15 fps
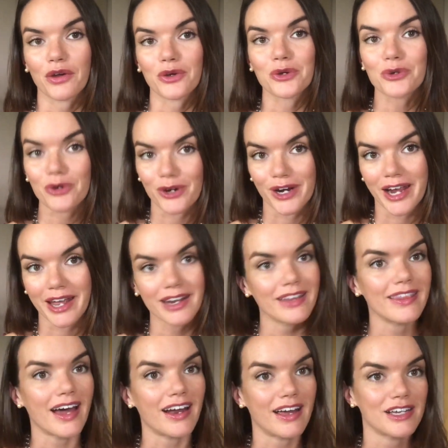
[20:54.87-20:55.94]
who
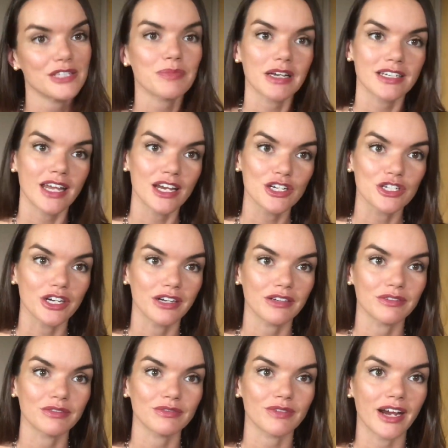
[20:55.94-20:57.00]
created that
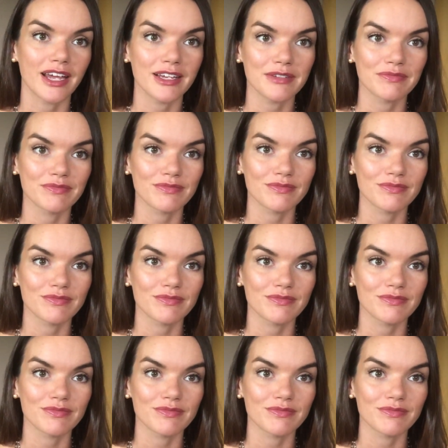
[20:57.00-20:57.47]
expectation, right?